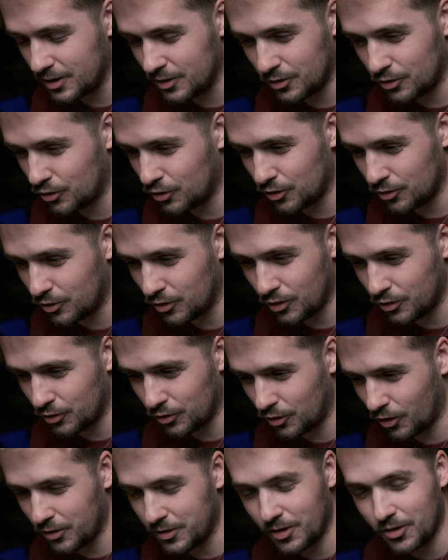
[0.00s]

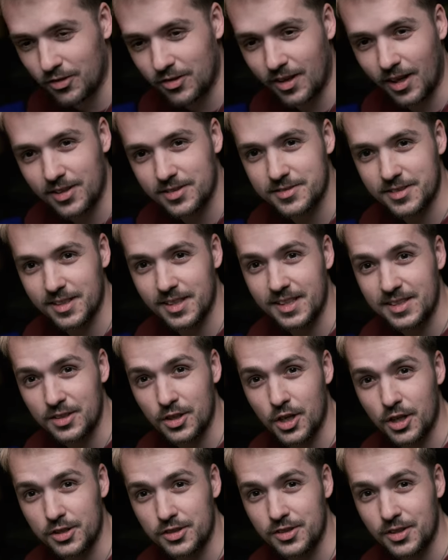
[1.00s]
so disgustingly
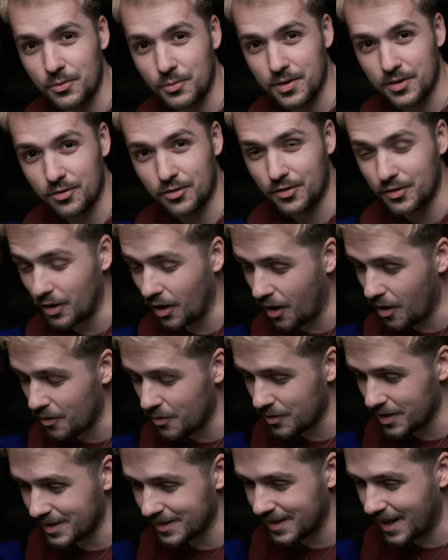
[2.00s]
dirty with
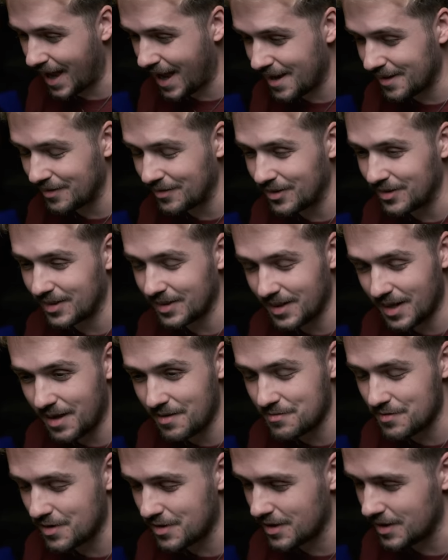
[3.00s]
snow and ice and
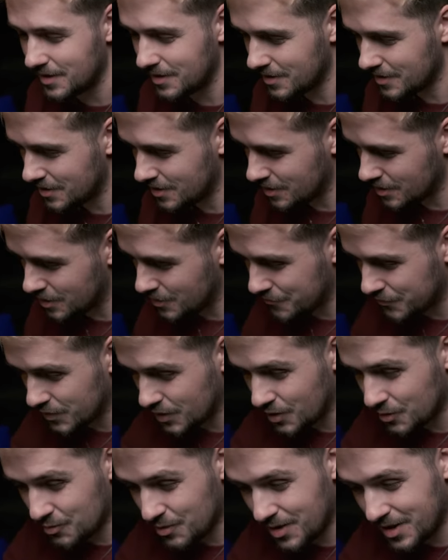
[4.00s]
everything.
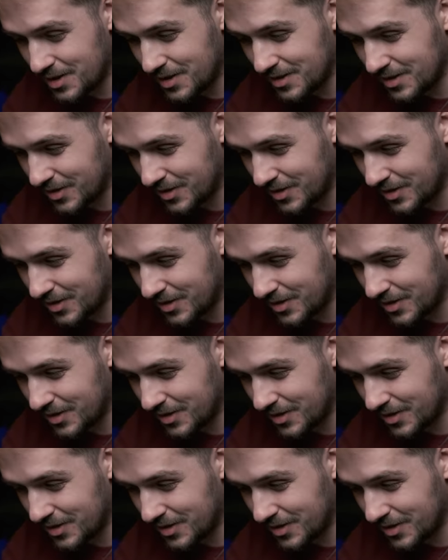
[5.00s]
Rolling on